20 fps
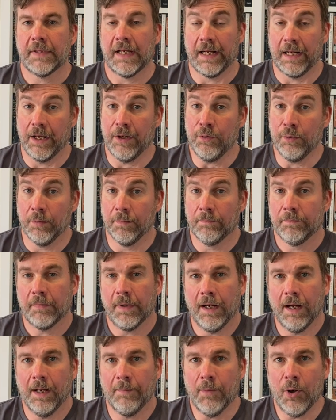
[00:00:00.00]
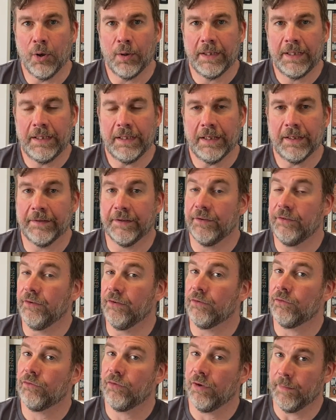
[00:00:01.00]
Hello, I'm Ollie, and this is
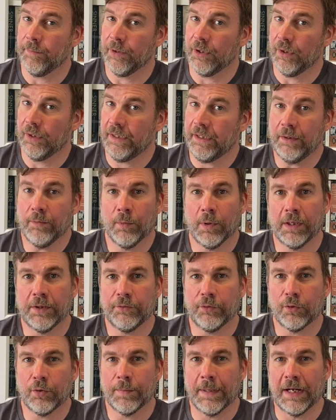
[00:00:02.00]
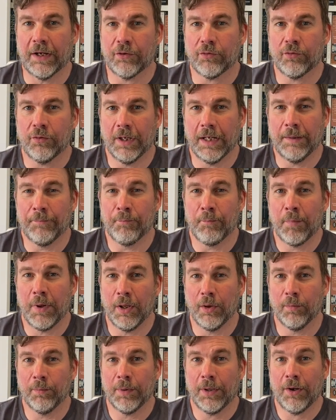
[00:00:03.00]
Criminally, where I talk about crime,
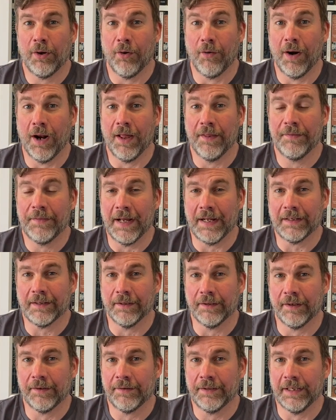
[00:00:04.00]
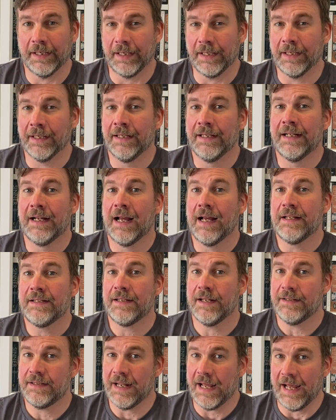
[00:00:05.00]
pulp, horror, that kind of thing.
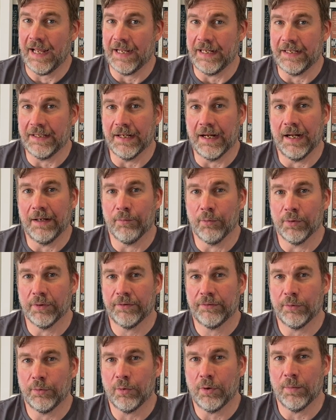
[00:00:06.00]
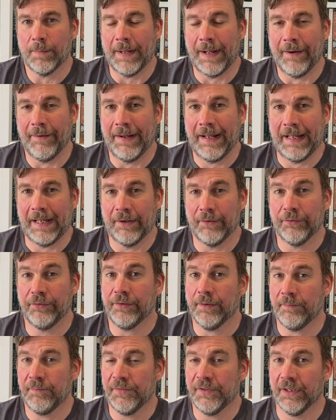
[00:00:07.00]
Today, I want to talk about how
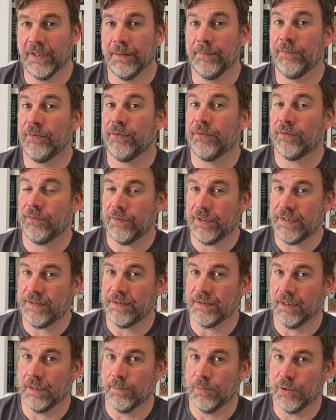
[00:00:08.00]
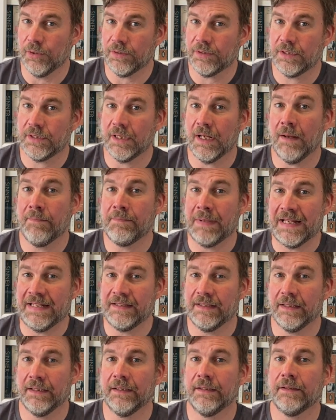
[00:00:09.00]
sometimes three-star books are
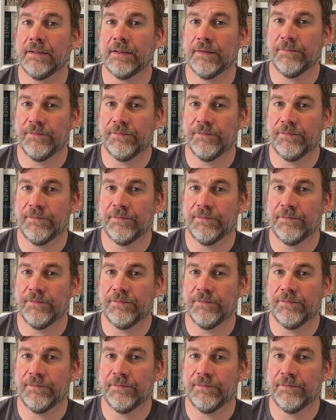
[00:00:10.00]
better than